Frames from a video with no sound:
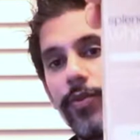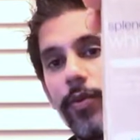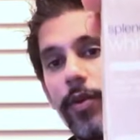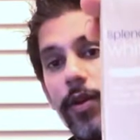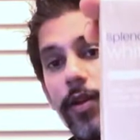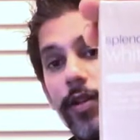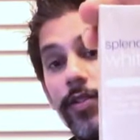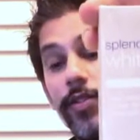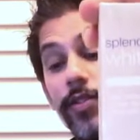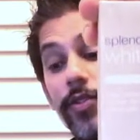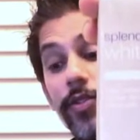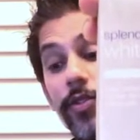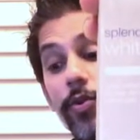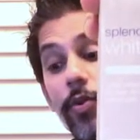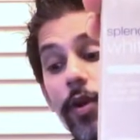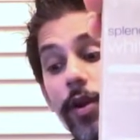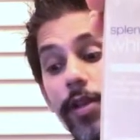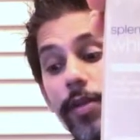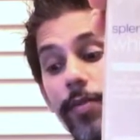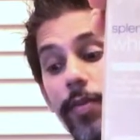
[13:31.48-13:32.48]
one says
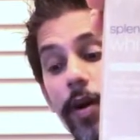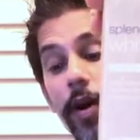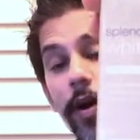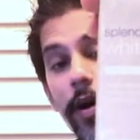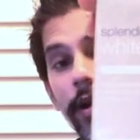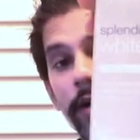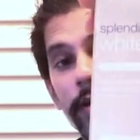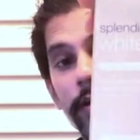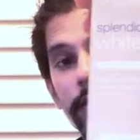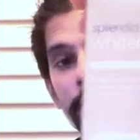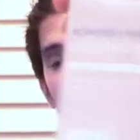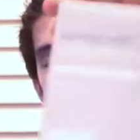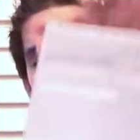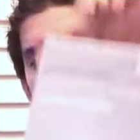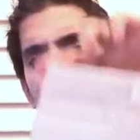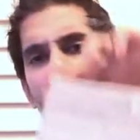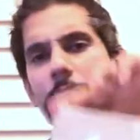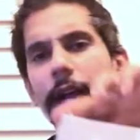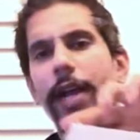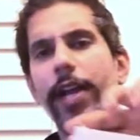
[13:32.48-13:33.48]

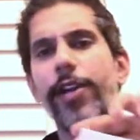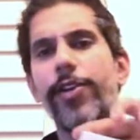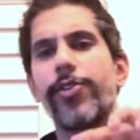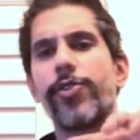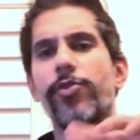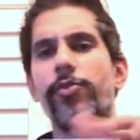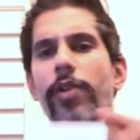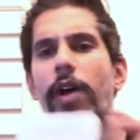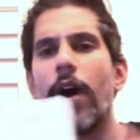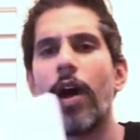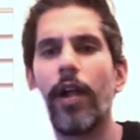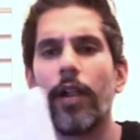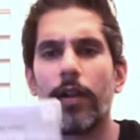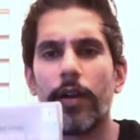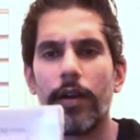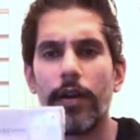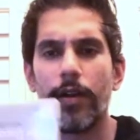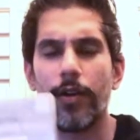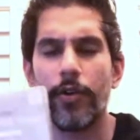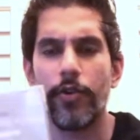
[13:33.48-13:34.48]
$20. I got a
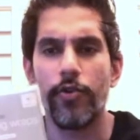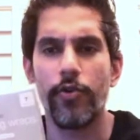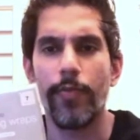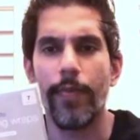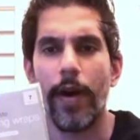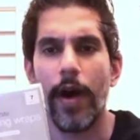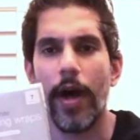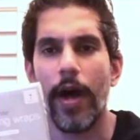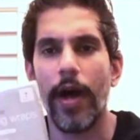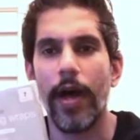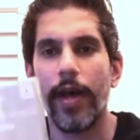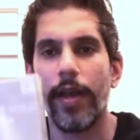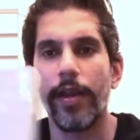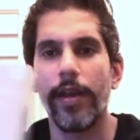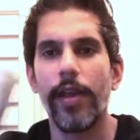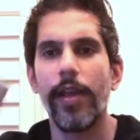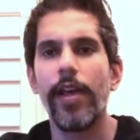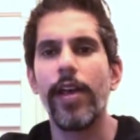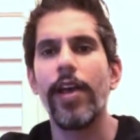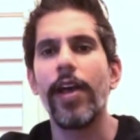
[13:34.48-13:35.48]
$2
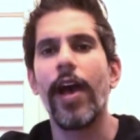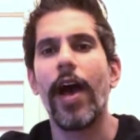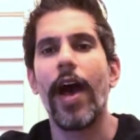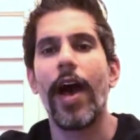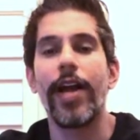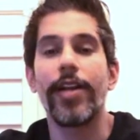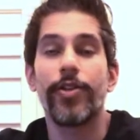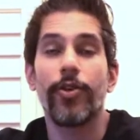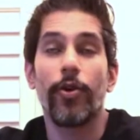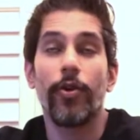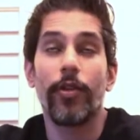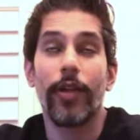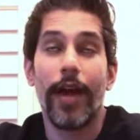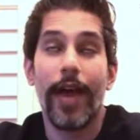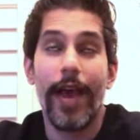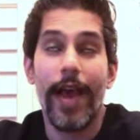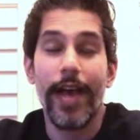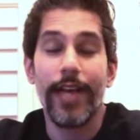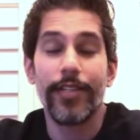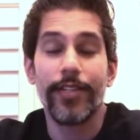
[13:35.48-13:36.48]
coupon. I
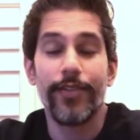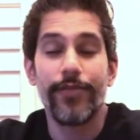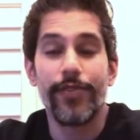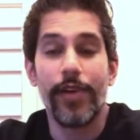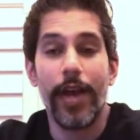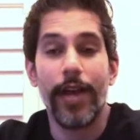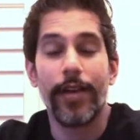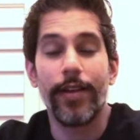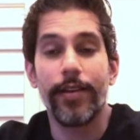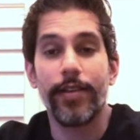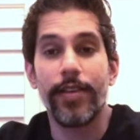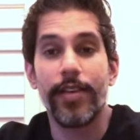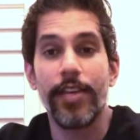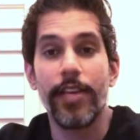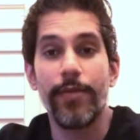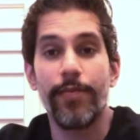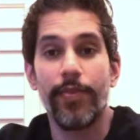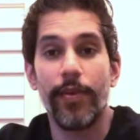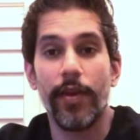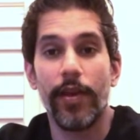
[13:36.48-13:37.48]
asked if I could
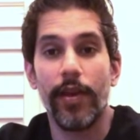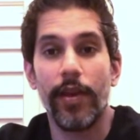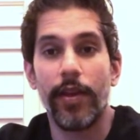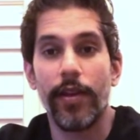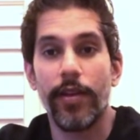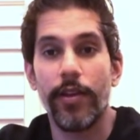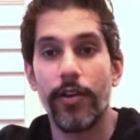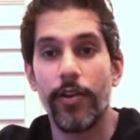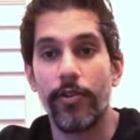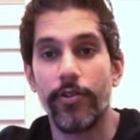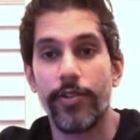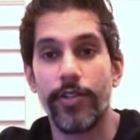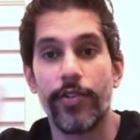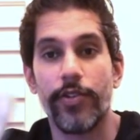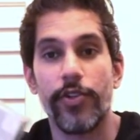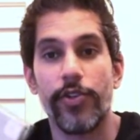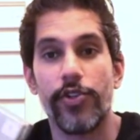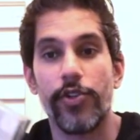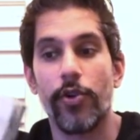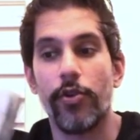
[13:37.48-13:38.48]
keep it, you know, just
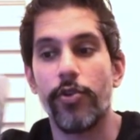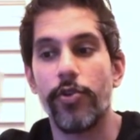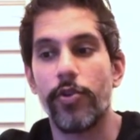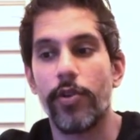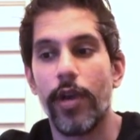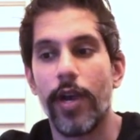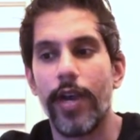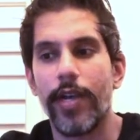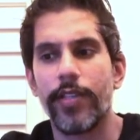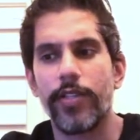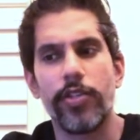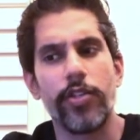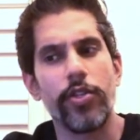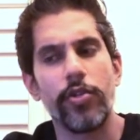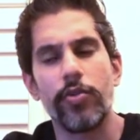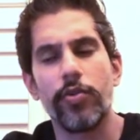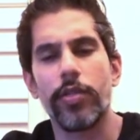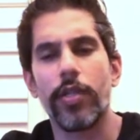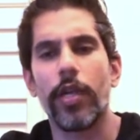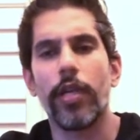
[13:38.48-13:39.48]
to show you guys, and
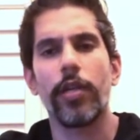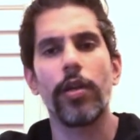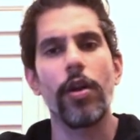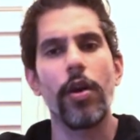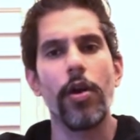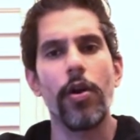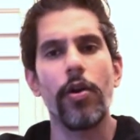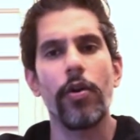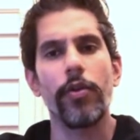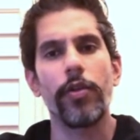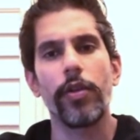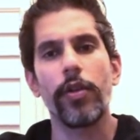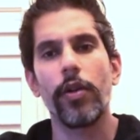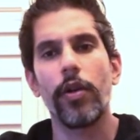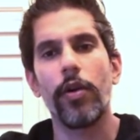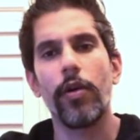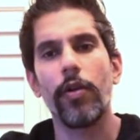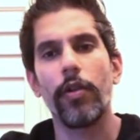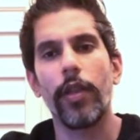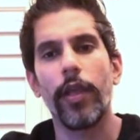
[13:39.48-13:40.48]
she was like, no, you
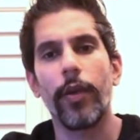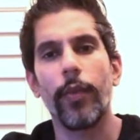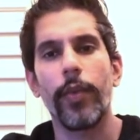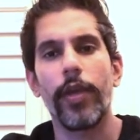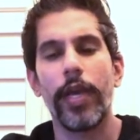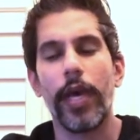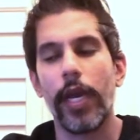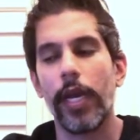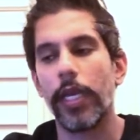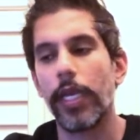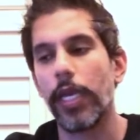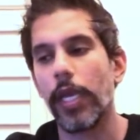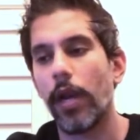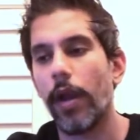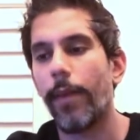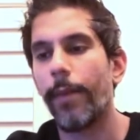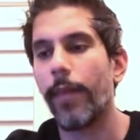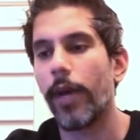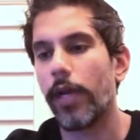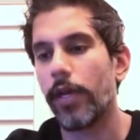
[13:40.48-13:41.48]
know, like, we got to get
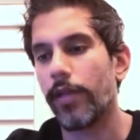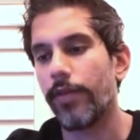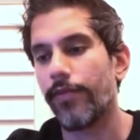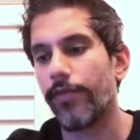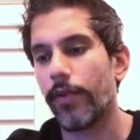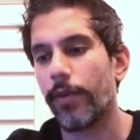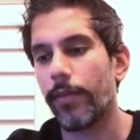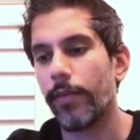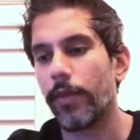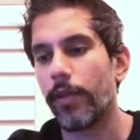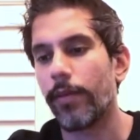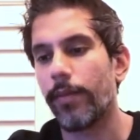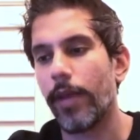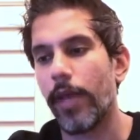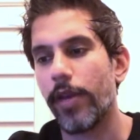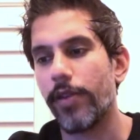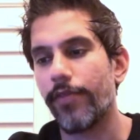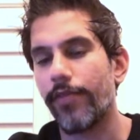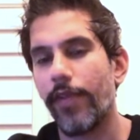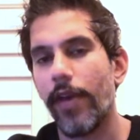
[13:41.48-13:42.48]
our money from the
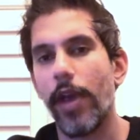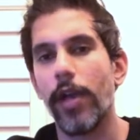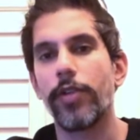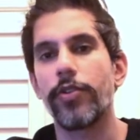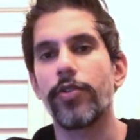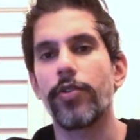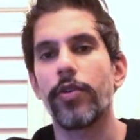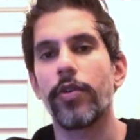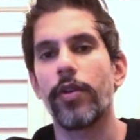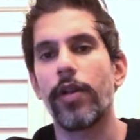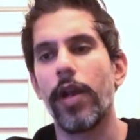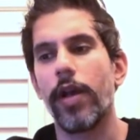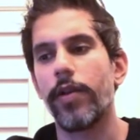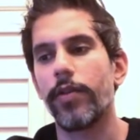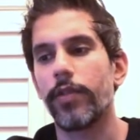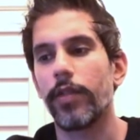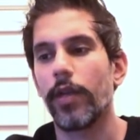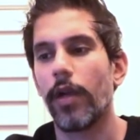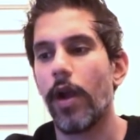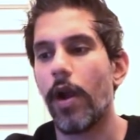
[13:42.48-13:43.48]
manufacturer. And I
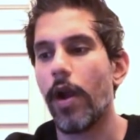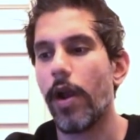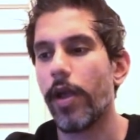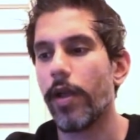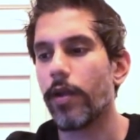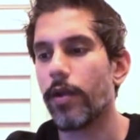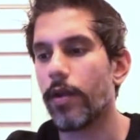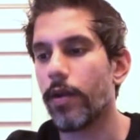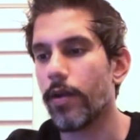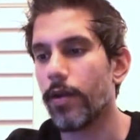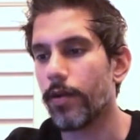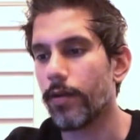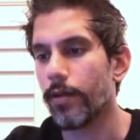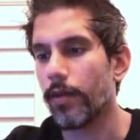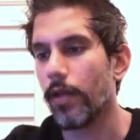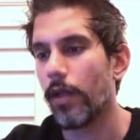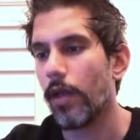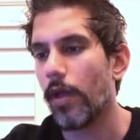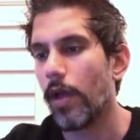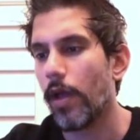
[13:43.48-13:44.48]
was like, all right, girl.